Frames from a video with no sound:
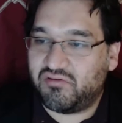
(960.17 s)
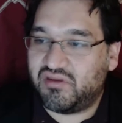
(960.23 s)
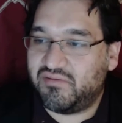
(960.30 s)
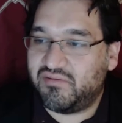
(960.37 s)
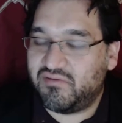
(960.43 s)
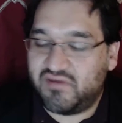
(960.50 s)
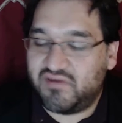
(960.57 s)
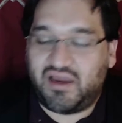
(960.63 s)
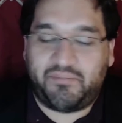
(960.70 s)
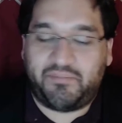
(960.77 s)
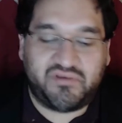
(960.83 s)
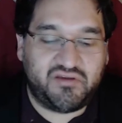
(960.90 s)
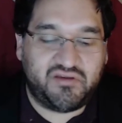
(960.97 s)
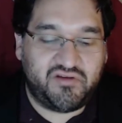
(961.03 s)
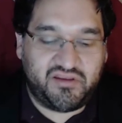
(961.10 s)
gives you the
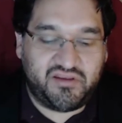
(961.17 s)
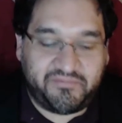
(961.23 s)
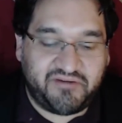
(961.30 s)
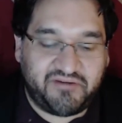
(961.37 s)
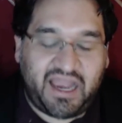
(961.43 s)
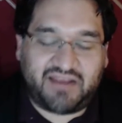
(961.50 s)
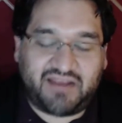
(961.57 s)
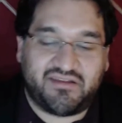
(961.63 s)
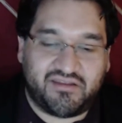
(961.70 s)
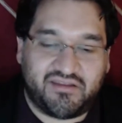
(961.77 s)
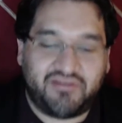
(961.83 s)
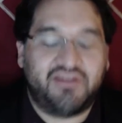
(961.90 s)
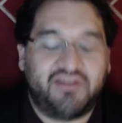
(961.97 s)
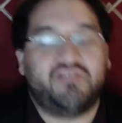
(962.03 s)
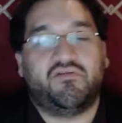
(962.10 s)
opportunity to practice the
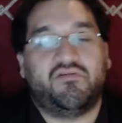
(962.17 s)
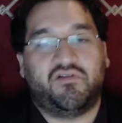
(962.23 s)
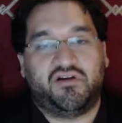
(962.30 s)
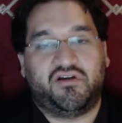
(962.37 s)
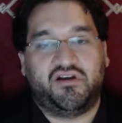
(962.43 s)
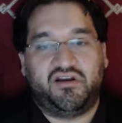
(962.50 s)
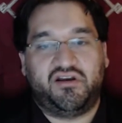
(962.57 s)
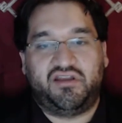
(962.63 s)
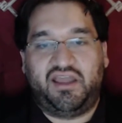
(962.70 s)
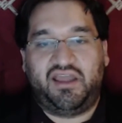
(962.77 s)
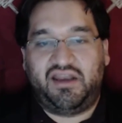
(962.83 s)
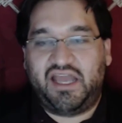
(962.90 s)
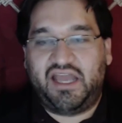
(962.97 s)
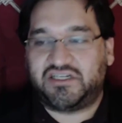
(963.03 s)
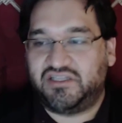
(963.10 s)
things you learned
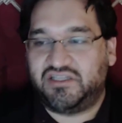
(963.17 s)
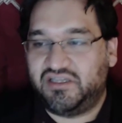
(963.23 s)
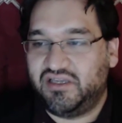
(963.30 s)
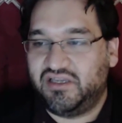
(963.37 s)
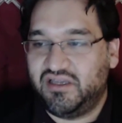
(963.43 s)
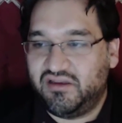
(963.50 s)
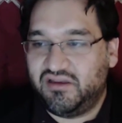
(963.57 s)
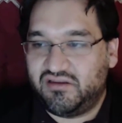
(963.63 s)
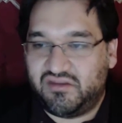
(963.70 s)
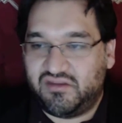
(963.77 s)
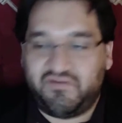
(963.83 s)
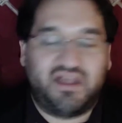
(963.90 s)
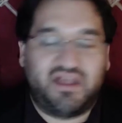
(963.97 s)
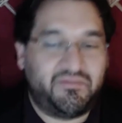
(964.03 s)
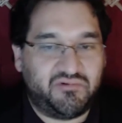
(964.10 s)
and actually
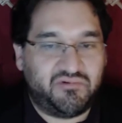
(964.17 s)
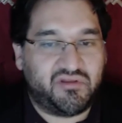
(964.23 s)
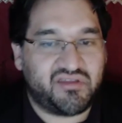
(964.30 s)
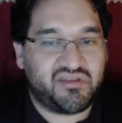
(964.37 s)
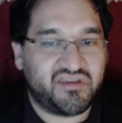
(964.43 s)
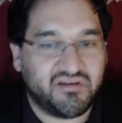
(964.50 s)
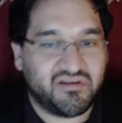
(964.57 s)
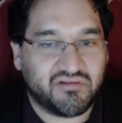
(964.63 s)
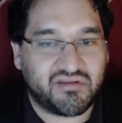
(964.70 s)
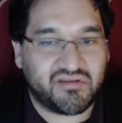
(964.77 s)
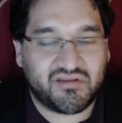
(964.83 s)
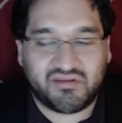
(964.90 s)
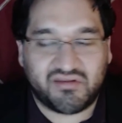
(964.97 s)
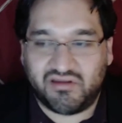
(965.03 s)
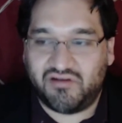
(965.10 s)
develop little
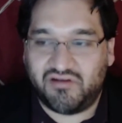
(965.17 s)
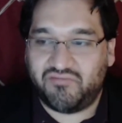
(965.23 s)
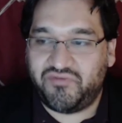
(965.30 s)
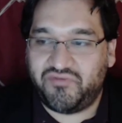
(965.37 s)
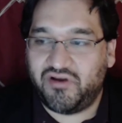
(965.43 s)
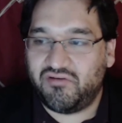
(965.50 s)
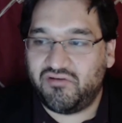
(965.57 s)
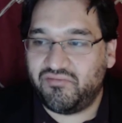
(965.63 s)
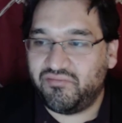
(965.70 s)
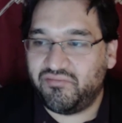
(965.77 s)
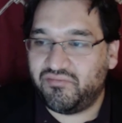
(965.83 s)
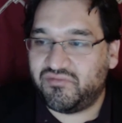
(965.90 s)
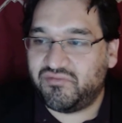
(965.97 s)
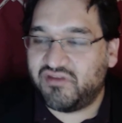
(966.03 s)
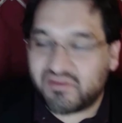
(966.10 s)
skills. So
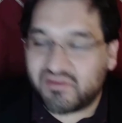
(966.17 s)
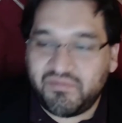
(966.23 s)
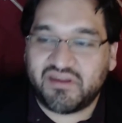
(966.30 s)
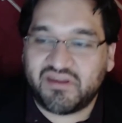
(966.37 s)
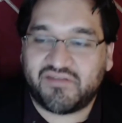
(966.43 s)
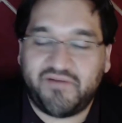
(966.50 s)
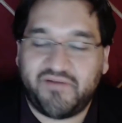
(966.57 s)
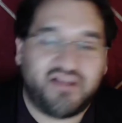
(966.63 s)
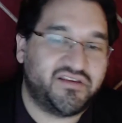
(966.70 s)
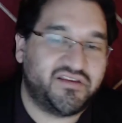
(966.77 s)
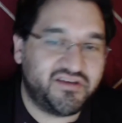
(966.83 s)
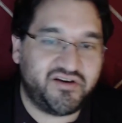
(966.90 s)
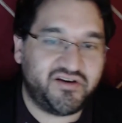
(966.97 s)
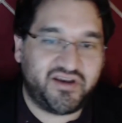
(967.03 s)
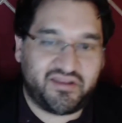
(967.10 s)
don't dismiss
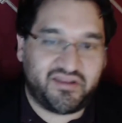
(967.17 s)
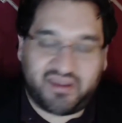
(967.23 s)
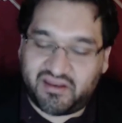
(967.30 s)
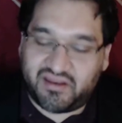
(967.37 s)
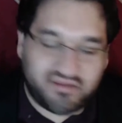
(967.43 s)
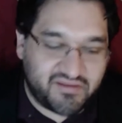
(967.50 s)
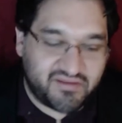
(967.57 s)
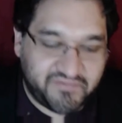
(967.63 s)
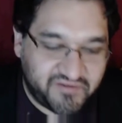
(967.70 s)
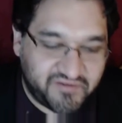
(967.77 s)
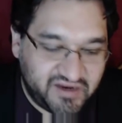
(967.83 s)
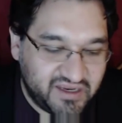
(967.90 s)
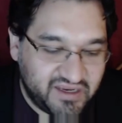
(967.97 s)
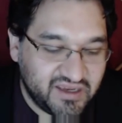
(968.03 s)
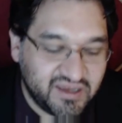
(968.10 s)
volunteering as like it's
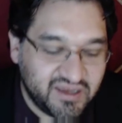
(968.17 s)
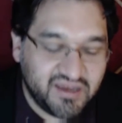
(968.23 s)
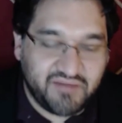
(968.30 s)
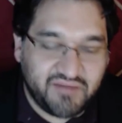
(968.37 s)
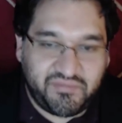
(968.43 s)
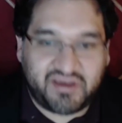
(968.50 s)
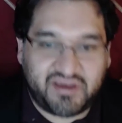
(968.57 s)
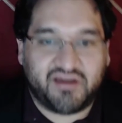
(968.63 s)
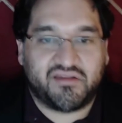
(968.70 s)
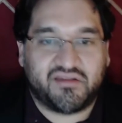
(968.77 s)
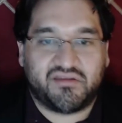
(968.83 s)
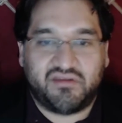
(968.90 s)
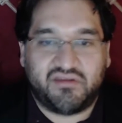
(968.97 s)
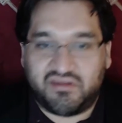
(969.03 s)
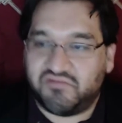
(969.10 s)
free, because
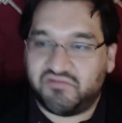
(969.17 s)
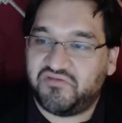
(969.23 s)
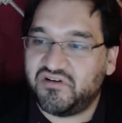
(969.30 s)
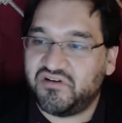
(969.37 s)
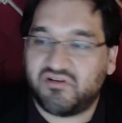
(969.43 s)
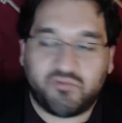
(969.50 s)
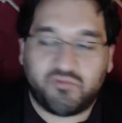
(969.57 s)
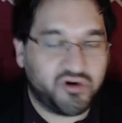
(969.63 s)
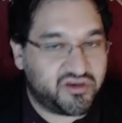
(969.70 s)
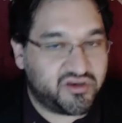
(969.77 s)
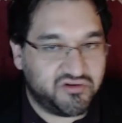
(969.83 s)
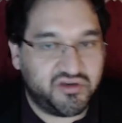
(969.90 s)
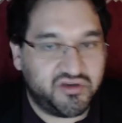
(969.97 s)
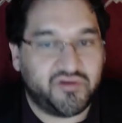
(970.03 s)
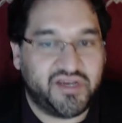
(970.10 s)
it's real work
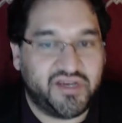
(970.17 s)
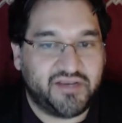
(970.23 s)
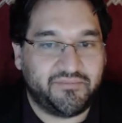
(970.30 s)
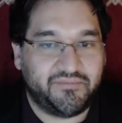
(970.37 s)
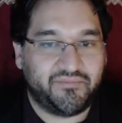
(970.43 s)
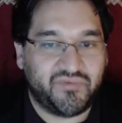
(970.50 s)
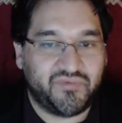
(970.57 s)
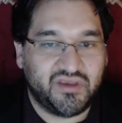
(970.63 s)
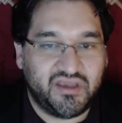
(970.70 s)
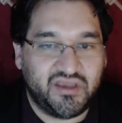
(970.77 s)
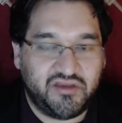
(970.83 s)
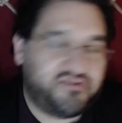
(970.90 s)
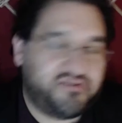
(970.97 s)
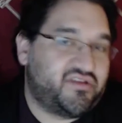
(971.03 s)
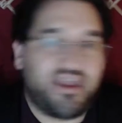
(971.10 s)
you're doing.
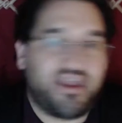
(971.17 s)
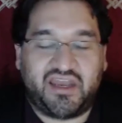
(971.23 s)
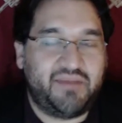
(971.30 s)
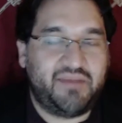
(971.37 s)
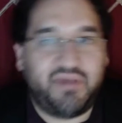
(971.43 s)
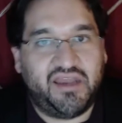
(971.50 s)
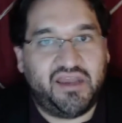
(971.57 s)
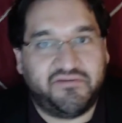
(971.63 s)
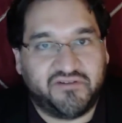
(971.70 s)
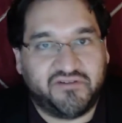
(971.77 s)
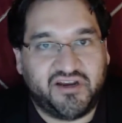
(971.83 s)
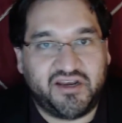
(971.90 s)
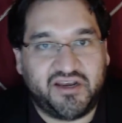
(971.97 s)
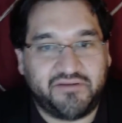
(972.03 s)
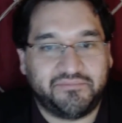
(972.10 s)
You're just not getting paid for
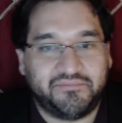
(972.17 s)
it.